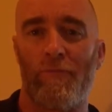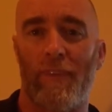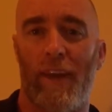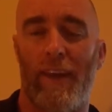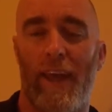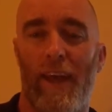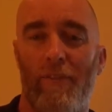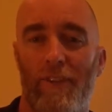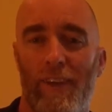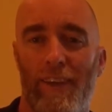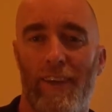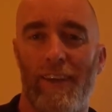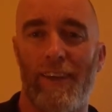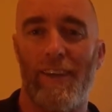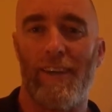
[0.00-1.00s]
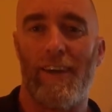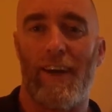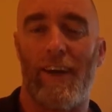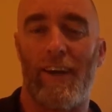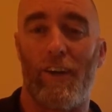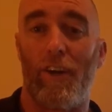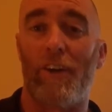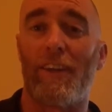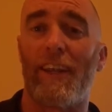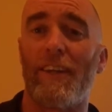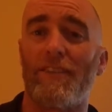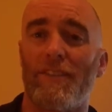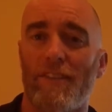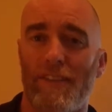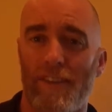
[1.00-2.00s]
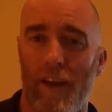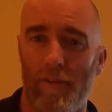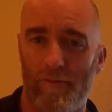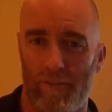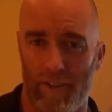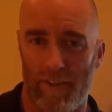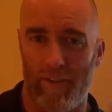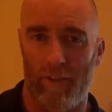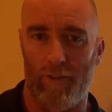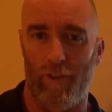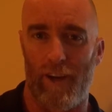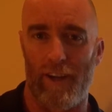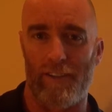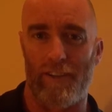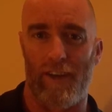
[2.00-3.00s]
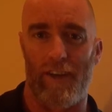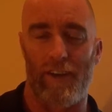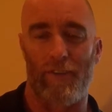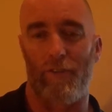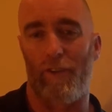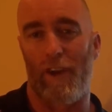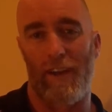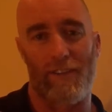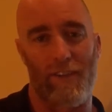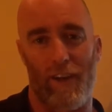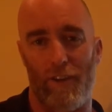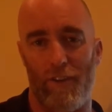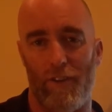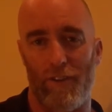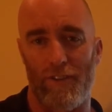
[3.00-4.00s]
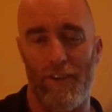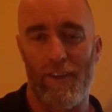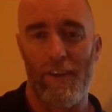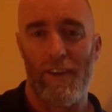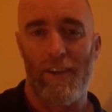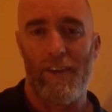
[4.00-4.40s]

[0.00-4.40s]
and having a lot less discomfort throughout our years.